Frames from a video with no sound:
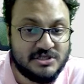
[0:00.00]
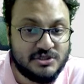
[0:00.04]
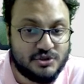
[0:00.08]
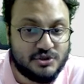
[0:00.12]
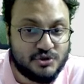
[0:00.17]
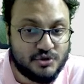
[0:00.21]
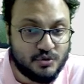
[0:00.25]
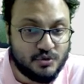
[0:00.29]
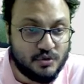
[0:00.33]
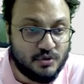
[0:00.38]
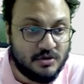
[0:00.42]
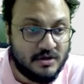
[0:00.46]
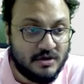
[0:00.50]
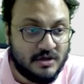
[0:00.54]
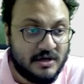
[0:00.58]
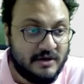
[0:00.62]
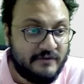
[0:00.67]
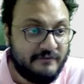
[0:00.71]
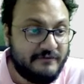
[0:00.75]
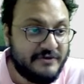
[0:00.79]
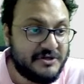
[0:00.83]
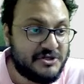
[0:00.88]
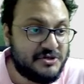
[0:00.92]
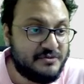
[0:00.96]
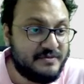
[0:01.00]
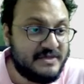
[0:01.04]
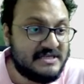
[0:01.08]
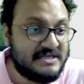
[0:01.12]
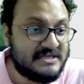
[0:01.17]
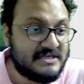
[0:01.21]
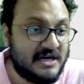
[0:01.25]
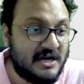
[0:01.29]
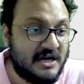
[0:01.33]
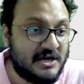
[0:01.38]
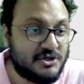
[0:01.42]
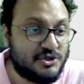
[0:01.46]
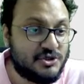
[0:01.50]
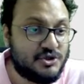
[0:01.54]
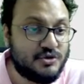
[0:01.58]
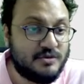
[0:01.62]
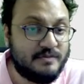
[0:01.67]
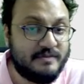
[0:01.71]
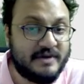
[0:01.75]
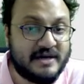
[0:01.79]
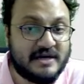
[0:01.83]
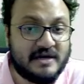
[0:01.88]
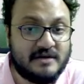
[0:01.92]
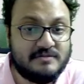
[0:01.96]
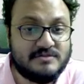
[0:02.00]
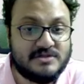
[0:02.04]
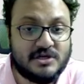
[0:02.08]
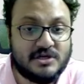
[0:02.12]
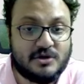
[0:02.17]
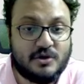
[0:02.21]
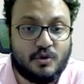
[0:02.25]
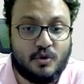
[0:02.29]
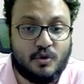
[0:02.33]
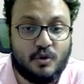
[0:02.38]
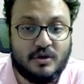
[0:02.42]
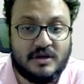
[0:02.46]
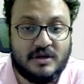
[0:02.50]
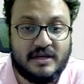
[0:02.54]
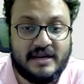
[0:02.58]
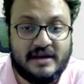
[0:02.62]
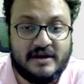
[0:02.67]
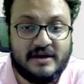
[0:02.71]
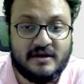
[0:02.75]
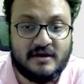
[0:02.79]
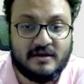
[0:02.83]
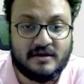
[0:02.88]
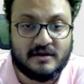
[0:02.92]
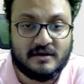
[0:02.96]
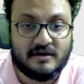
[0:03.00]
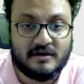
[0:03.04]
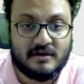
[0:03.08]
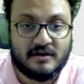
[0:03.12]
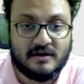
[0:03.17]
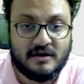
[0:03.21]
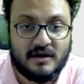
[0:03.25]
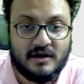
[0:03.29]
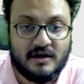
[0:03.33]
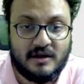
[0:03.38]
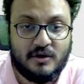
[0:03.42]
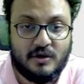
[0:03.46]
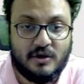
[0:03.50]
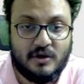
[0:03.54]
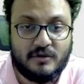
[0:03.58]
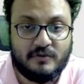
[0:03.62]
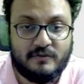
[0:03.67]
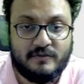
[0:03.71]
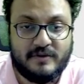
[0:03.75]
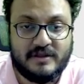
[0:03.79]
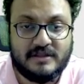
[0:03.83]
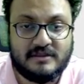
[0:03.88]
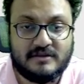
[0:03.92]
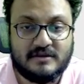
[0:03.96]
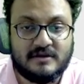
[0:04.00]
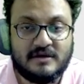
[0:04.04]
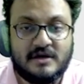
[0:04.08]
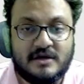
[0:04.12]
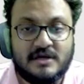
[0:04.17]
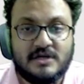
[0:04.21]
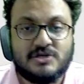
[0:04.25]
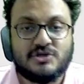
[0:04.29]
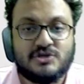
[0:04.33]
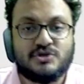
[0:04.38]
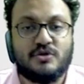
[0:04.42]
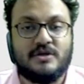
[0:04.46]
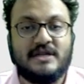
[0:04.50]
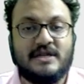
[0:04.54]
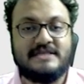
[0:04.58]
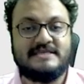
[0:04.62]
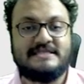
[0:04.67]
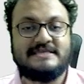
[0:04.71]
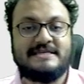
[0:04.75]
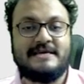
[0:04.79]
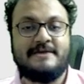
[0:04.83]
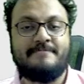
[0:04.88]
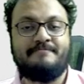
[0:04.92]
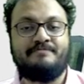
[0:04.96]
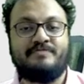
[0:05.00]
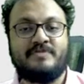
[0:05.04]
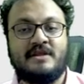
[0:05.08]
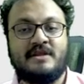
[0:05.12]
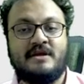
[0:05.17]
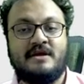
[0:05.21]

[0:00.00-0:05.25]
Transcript: drew, which means Arjun becomes a co-leader along with. So let's see.